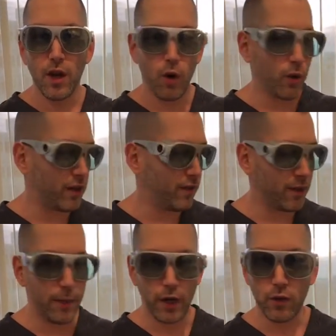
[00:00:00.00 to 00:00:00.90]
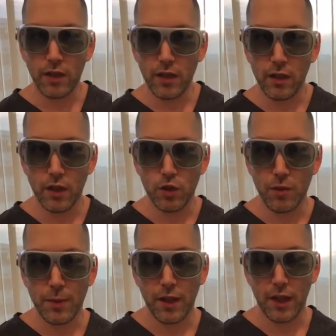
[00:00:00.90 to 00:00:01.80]
or even a microneedling
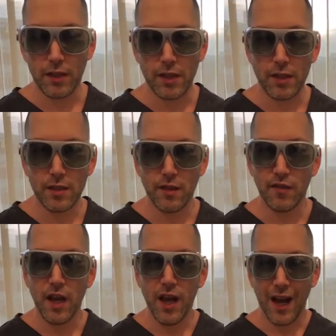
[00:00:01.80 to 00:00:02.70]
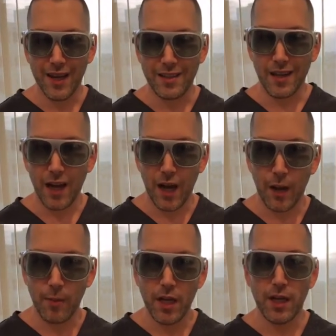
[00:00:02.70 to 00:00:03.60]
treatment like Intensive on
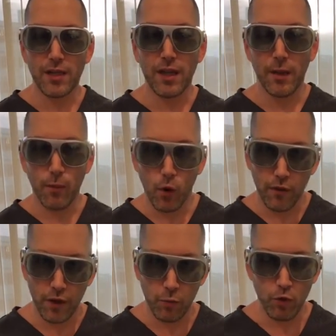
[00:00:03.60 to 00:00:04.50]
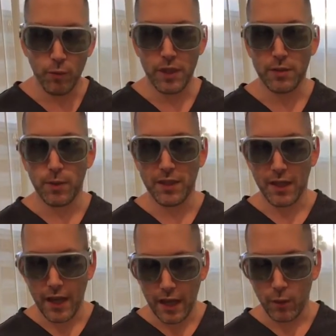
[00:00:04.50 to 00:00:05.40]
top to get more of an improvement. But
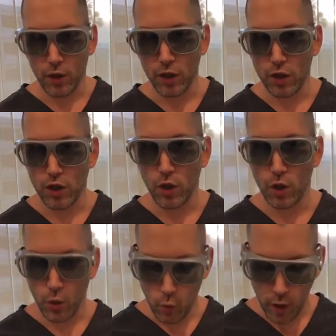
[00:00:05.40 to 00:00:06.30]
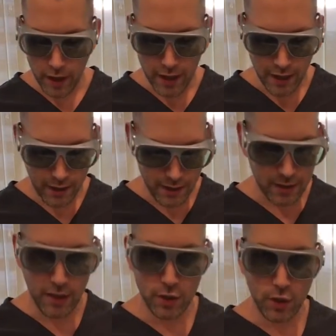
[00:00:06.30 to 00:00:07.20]
today we're going to show you what this
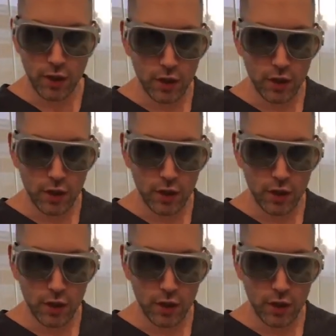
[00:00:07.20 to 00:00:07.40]
laser can